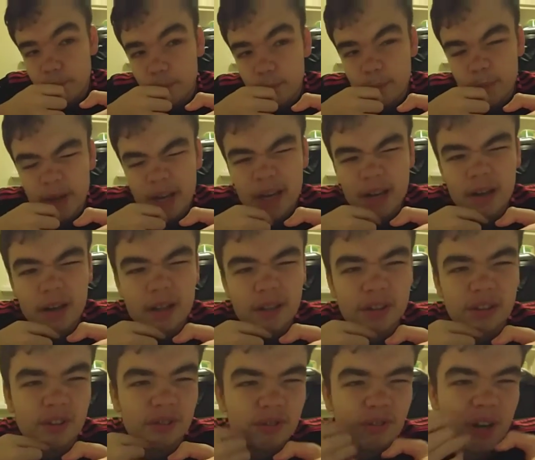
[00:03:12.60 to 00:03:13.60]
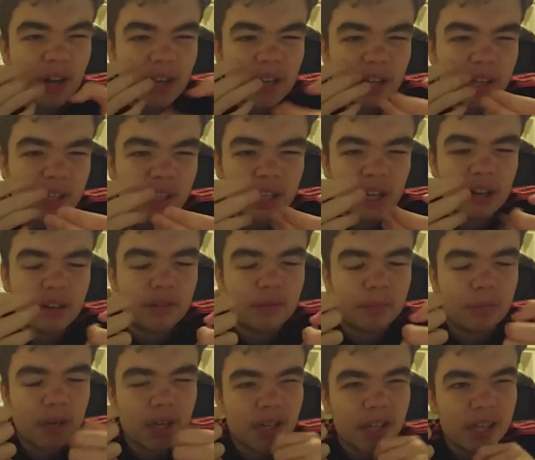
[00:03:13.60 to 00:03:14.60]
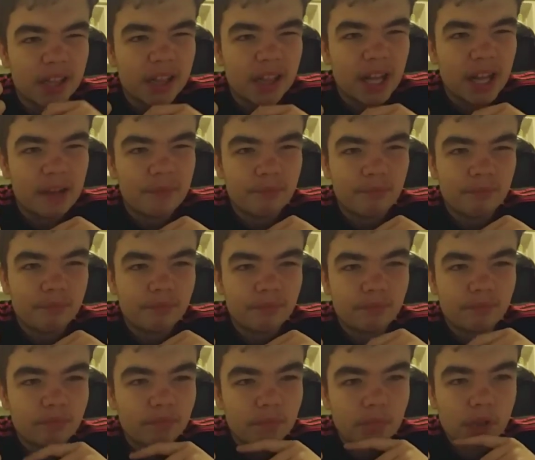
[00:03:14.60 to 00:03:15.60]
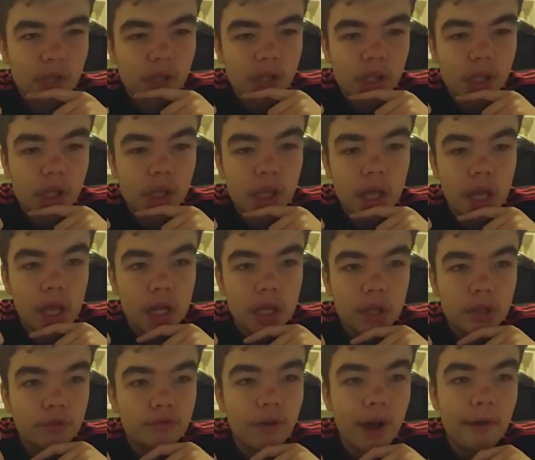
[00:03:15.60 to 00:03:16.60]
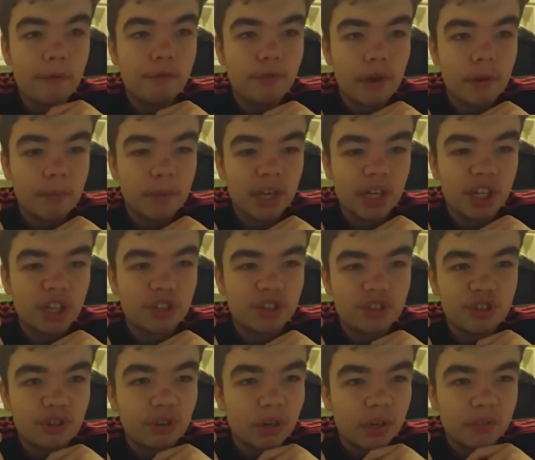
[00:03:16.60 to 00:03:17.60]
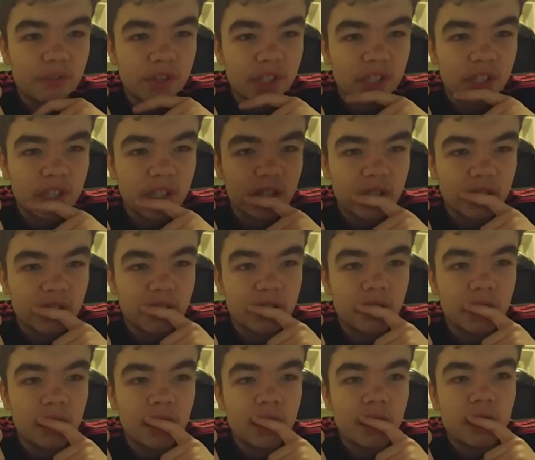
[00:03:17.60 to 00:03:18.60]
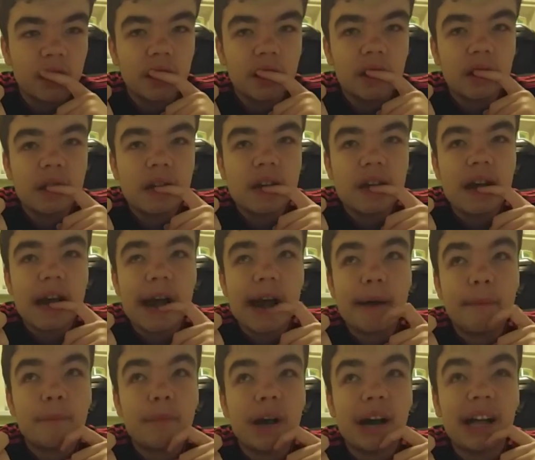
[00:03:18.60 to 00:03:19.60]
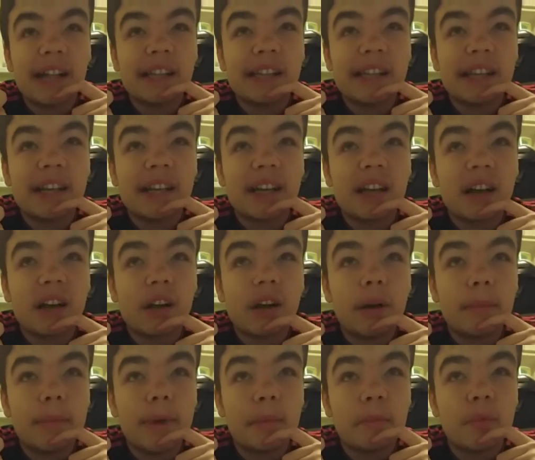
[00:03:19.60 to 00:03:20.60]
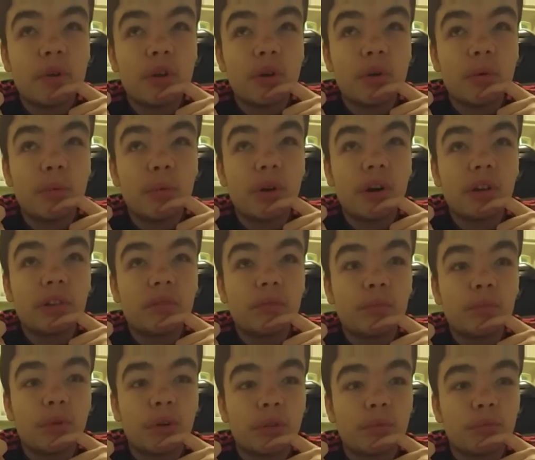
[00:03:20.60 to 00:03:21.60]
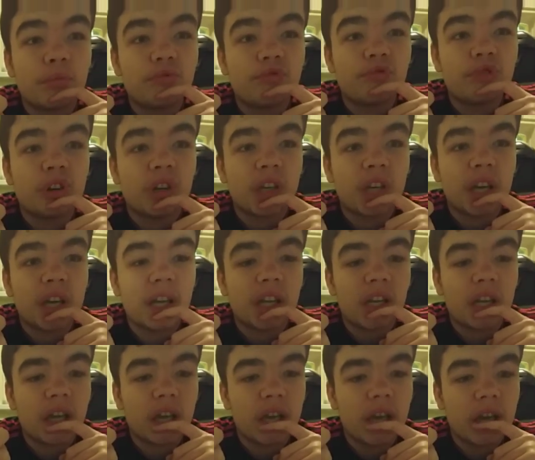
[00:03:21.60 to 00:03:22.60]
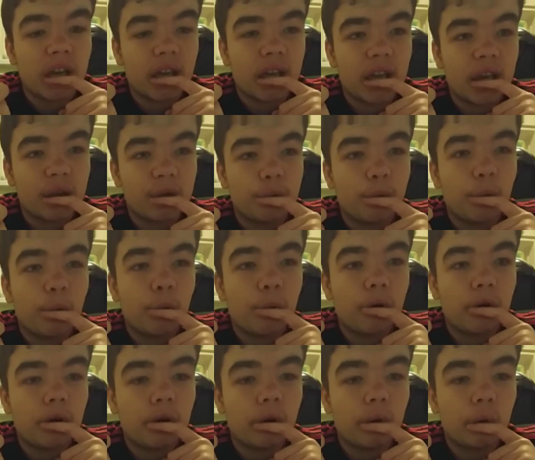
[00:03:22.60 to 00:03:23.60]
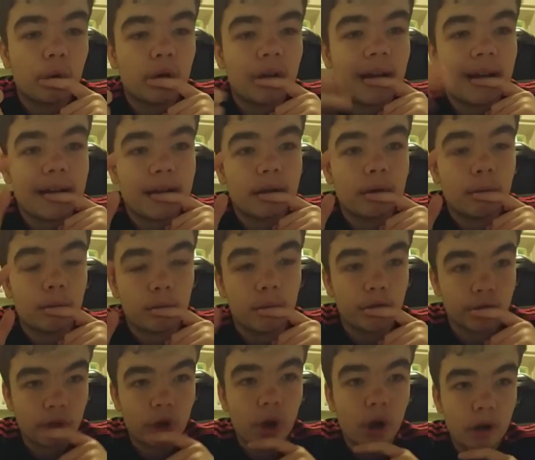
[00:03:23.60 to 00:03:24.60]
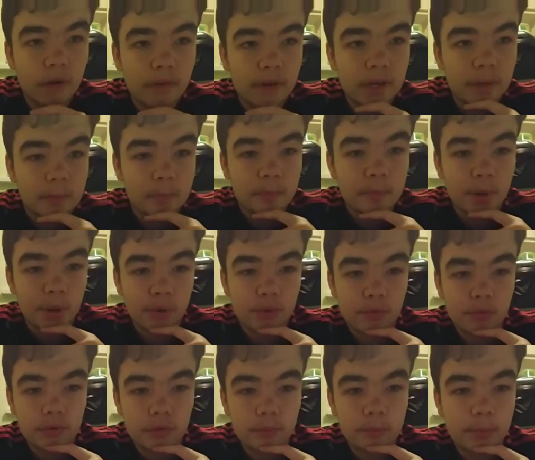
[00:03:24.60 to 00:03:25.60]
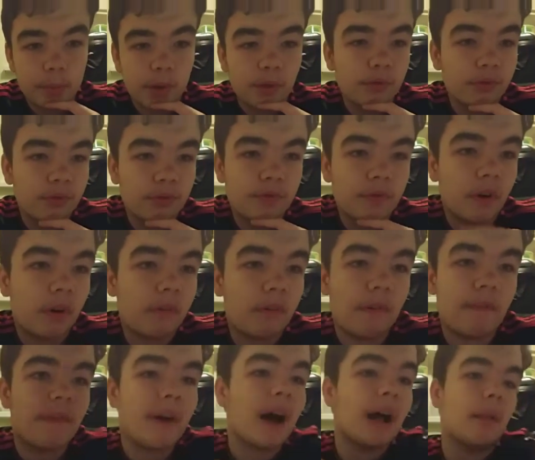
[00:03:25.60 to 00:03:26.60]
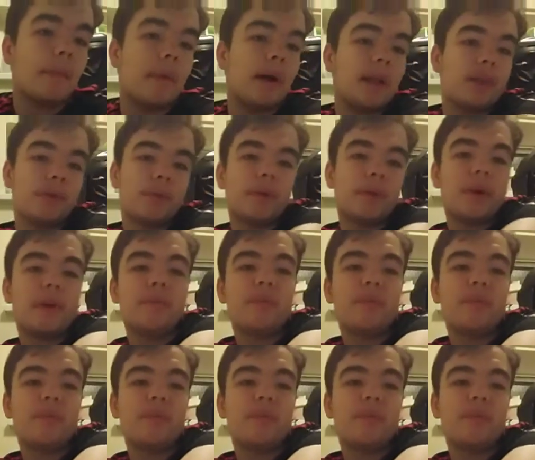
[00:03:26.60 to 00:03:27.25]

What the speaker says: to try and get us back in. Then the referee made a joke for decision. I think I can't remember who was running in, and O'Neill was already booked for a foul, by the way.